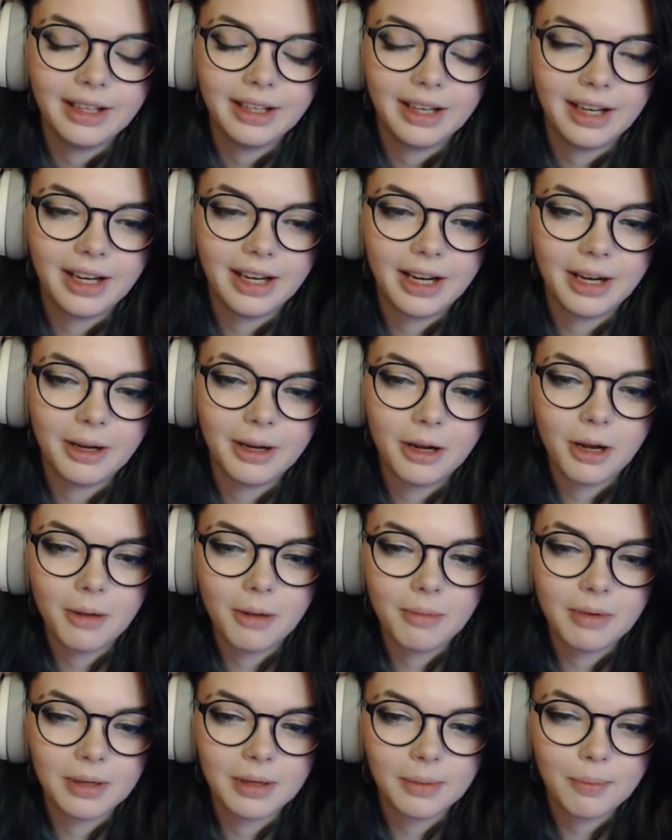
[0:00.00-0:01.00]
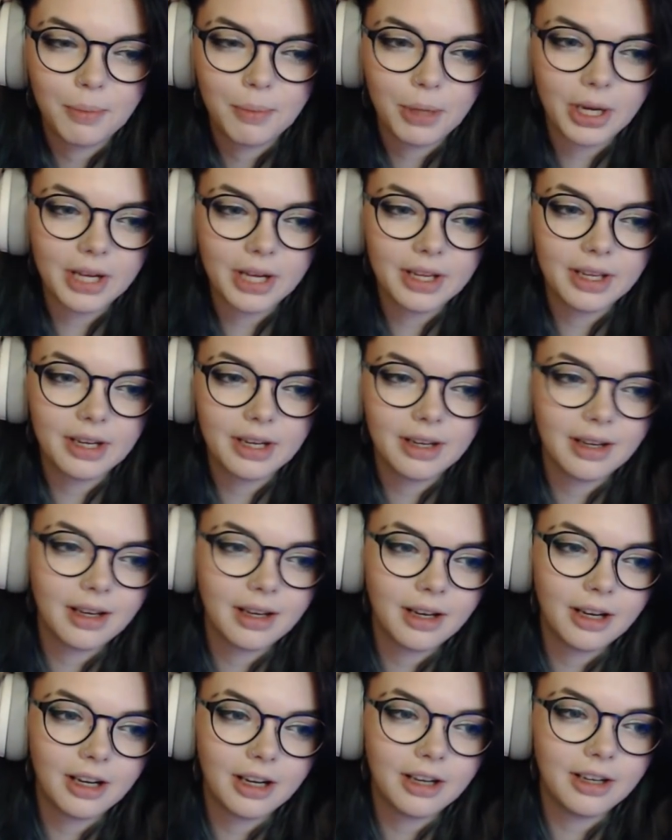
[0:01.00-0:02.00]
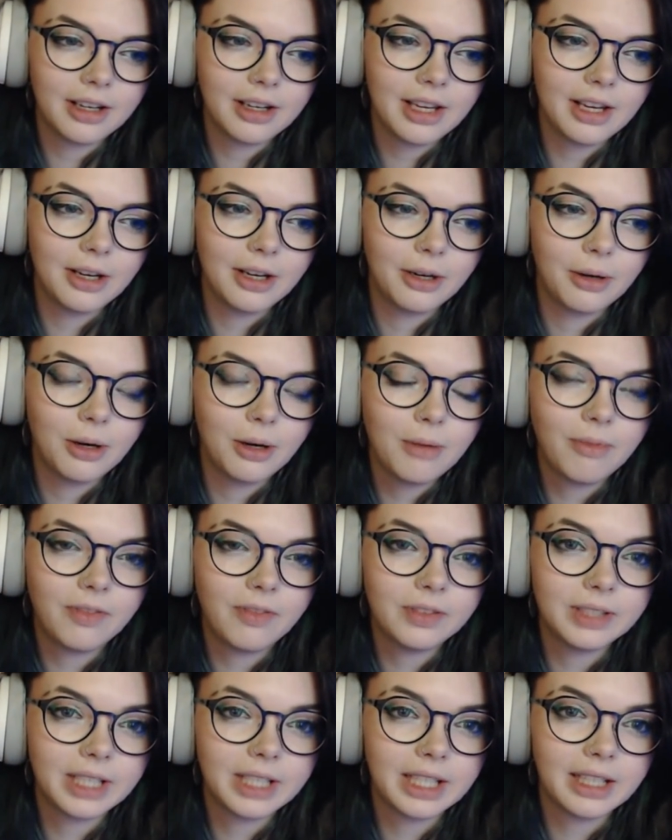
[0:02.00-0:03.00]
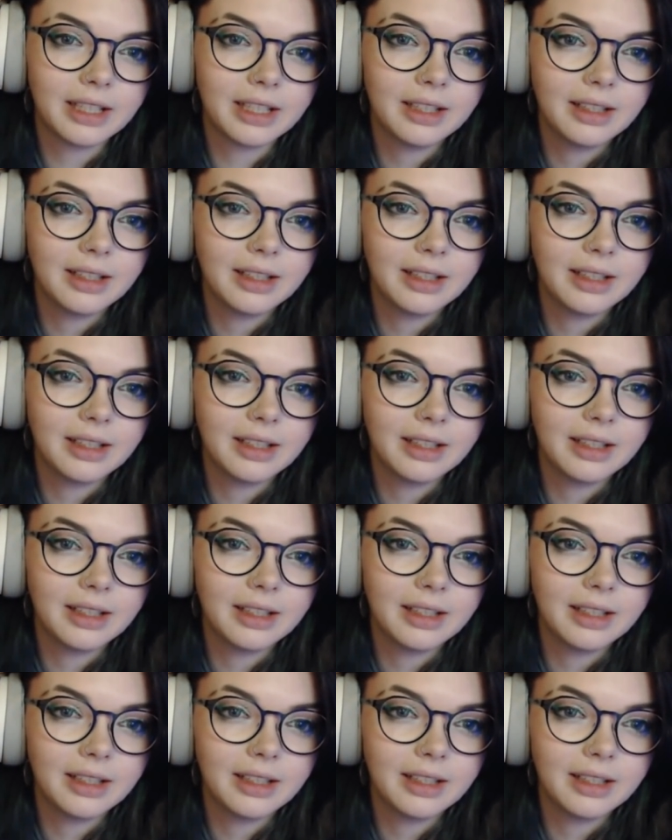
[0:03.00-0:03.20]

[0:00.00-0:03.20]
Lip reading: But you know, hopefully